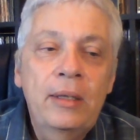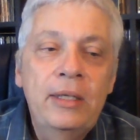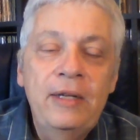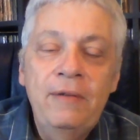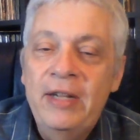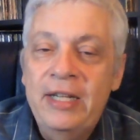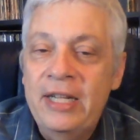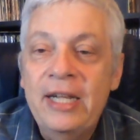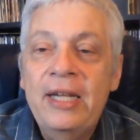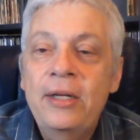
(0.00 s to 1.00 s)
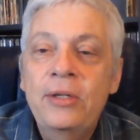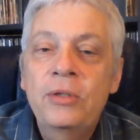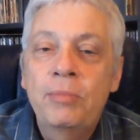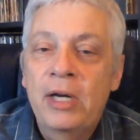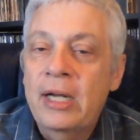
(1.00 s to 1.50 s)

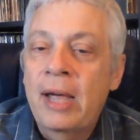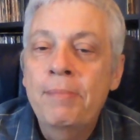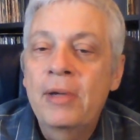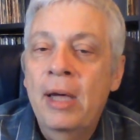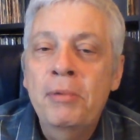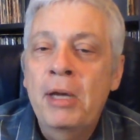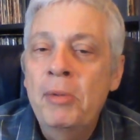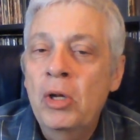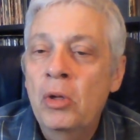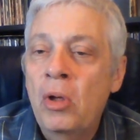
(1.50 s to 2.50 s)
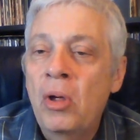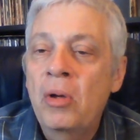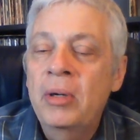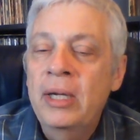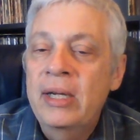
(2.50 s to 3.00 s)
DVDs, but I'm coming
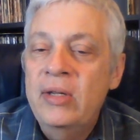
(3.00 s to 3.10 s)
along,